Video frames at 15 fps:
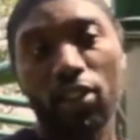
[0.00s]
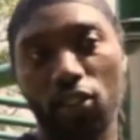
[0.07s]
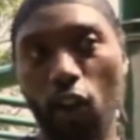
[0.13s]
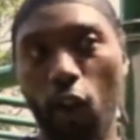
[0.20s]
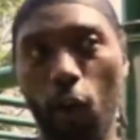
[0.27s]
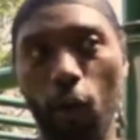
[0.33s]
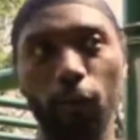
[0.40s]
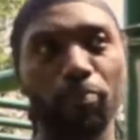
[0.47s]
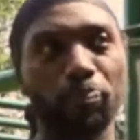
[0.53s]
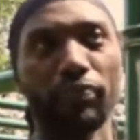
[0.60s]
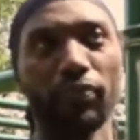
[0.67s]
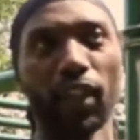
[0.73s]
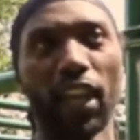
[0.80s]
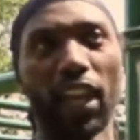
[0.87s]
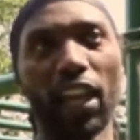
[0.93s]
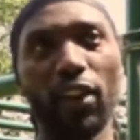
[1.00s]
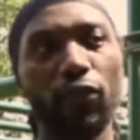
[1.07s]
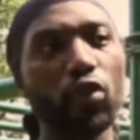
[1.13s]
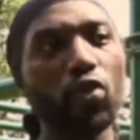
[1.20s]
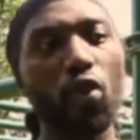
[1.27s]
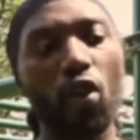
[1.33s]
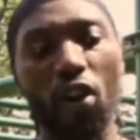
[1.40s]
So if
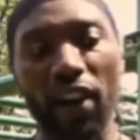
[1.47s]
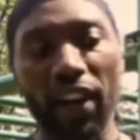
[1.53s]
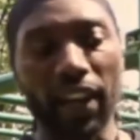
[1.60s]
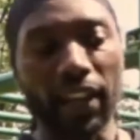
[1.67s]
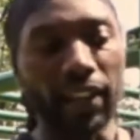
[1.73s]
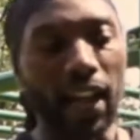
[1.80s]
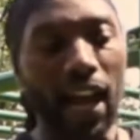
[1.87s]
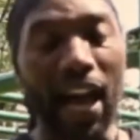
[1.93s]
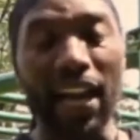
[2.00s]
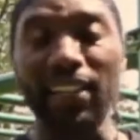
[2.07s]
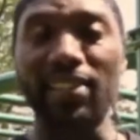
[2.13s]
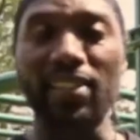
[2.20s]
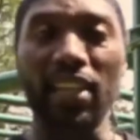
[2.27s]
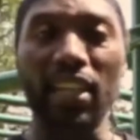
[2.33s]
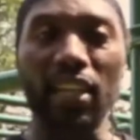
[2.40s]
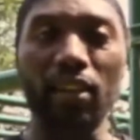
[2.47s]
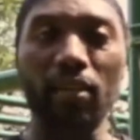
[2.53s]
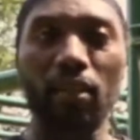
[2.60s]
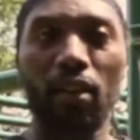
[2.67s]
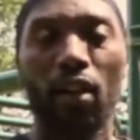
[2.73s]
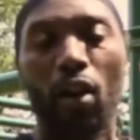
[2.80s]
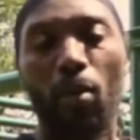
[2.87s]
you are a IT
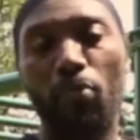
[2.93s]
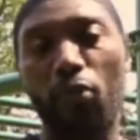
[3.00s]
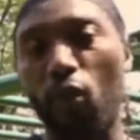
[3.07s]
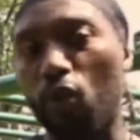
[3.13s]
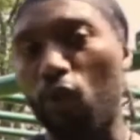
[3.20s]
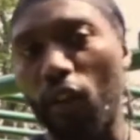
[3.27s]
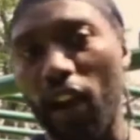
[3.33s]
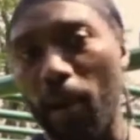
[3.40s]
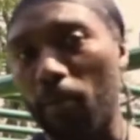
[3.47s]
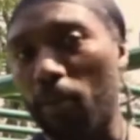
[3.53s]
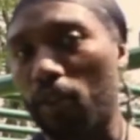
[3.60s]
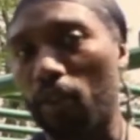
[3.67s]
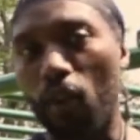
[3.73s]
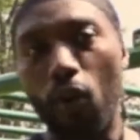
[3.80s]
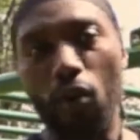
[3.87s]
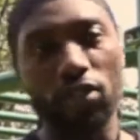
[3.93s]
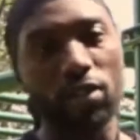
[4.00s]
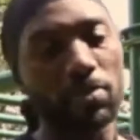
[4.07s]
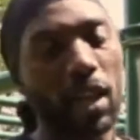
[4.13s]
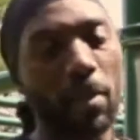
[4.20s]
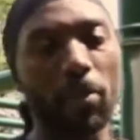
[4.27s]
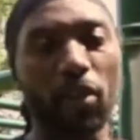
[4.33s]
programmer or some
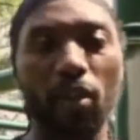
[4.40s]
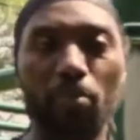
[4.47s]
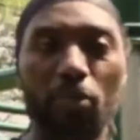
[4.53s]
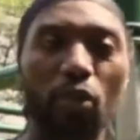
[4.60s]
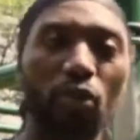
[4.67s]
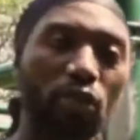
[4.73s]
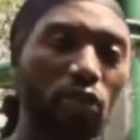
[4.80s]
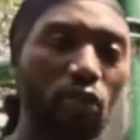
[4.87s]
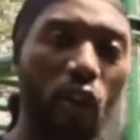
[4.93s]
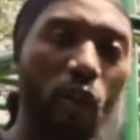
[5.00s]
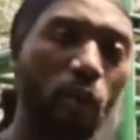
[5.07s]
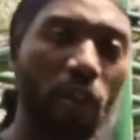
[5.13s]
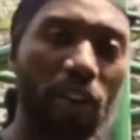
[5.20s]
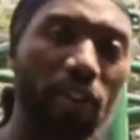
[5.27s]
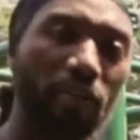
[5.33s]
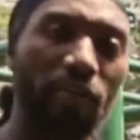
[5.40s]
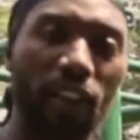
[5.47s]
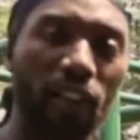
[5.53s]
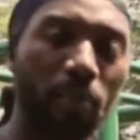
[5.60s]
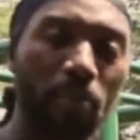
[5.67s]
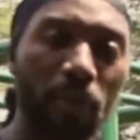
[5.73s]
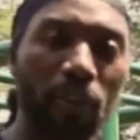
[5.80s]
type of computer software
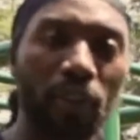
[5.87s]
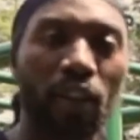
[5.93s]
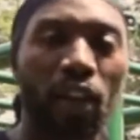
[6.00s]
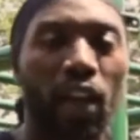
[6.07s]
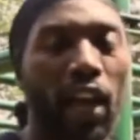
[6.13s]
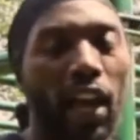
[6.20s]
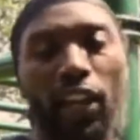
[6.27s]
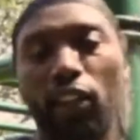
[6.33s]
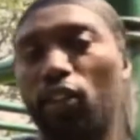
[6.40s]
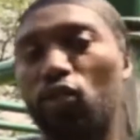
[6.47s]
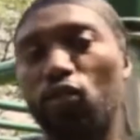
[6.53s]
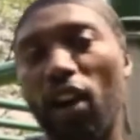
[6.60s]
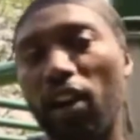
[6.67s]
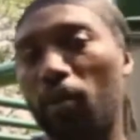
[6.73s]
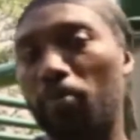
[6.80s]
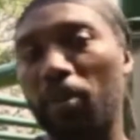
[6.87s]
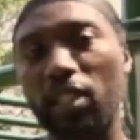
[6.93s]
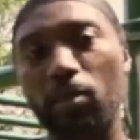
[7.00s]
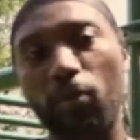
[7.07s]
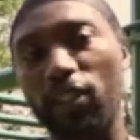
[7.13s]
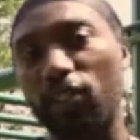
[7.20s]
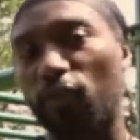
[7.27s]
developer and you're trying to
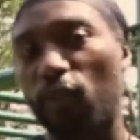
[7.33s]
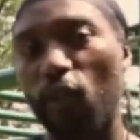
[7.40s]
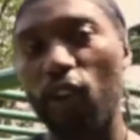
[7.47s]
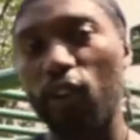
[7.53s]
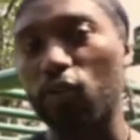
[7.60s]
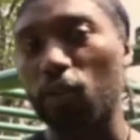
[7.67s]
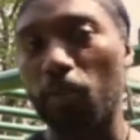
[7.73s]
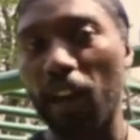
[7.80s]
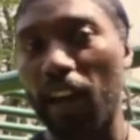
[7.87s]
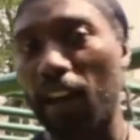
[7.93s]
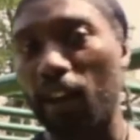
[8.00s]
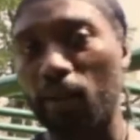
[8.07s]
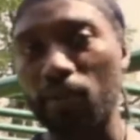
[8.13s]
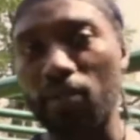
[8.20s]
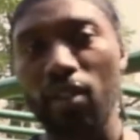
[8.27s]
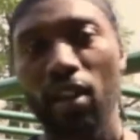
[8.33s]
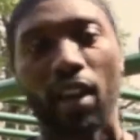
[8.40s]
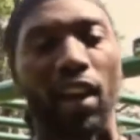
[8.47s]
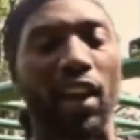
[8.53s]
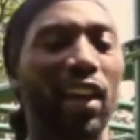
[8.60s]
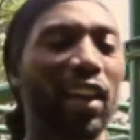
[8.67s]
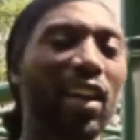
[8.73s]
bench press 400 pounds,
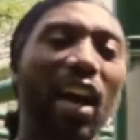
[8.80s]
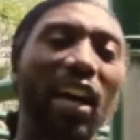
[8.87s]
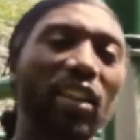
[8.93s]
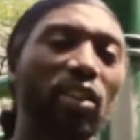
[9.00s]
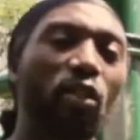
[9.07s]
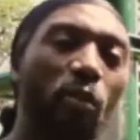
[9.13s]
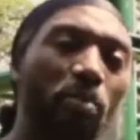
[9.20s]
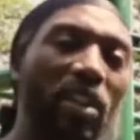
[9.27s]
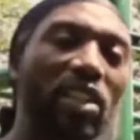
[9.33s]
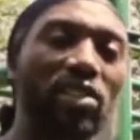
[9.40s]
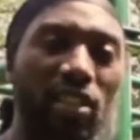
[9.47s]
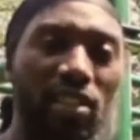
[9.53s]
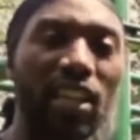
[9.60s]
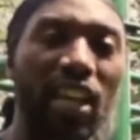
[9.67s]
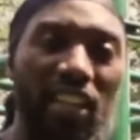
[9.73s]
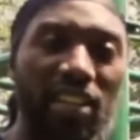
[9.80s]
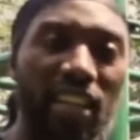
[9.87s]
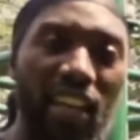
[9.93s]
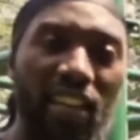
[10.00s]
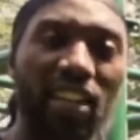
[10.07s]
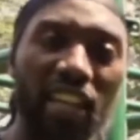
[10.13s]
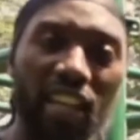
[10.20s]
it kind of don't meet your
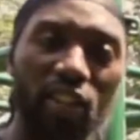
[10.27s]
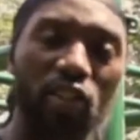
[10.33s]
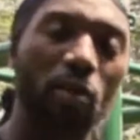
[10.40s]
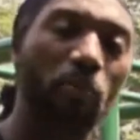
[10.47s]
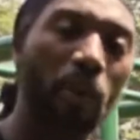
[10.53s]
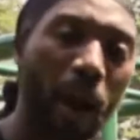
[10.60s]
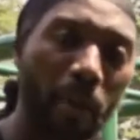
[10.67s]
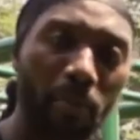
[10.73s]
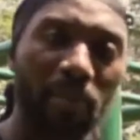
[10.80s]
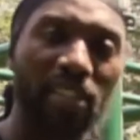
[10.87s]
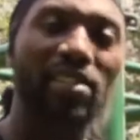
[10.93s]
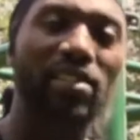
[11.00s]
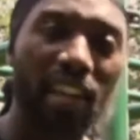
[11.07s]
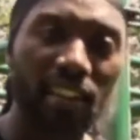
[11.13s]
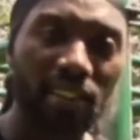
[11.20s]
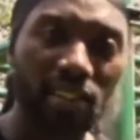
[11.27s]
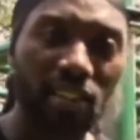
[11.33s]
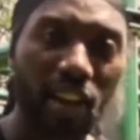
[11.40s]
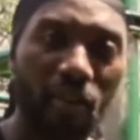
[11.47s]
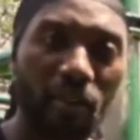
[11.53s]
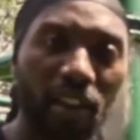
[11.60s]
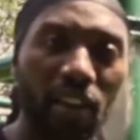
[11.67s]
day-to-day needs. You're probably
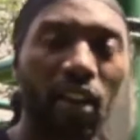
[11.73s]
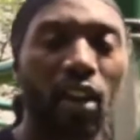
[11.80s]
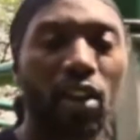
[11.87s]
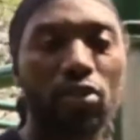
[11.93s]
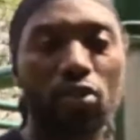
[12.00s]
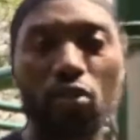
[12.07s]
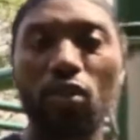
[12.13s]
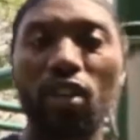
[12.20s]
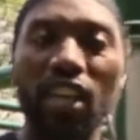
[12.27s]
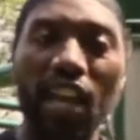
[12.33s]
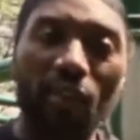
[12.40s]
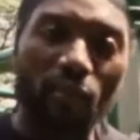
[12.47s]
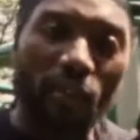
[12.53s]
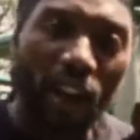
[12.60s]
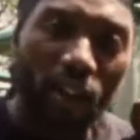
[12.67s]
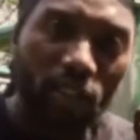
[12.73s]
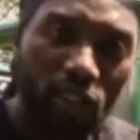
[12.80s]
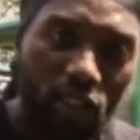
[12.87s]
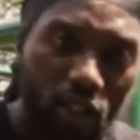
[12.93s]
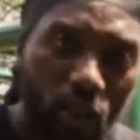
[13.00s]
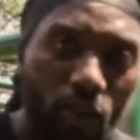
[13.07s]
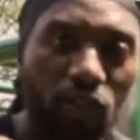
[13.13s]
sedentary, so you can have rounded
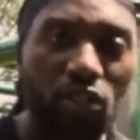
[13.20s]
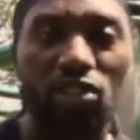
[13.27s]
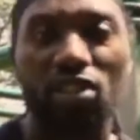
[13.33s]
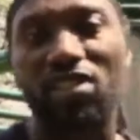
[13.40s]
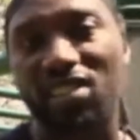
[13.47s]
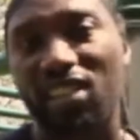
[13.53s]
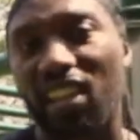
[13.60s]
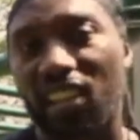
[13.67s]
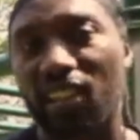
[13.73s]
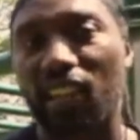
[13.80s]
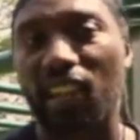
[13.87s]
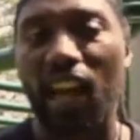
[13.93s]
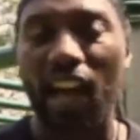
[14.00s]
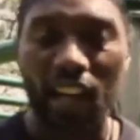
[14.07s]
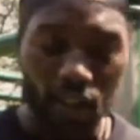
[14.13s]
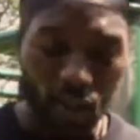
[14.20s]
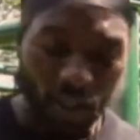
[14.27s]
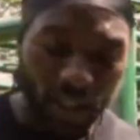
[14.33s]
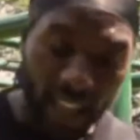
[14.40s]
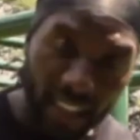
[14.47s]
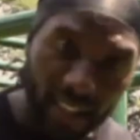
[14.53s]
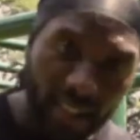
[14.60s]
shoulders, you're sitting a lot, you're
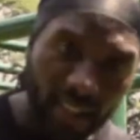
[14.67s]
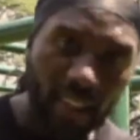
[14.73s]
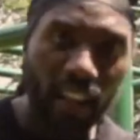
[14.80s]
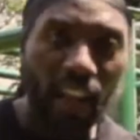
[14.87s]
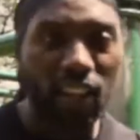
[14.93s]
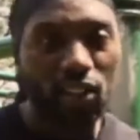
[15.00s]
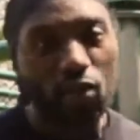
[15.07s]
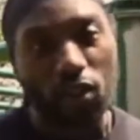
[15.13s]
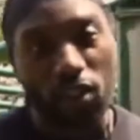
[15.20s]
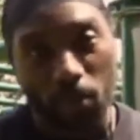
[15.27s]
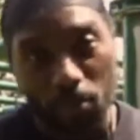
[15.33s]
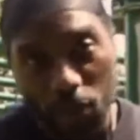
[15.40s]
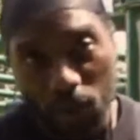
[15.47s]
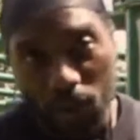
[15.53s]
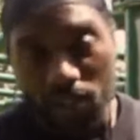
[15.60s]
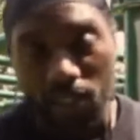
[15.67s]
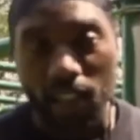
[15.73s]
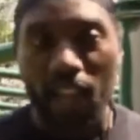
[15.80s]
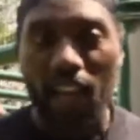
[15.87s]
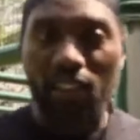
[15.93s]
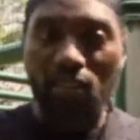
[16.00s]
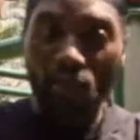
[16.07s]
texting a lot, you're on computers a lot,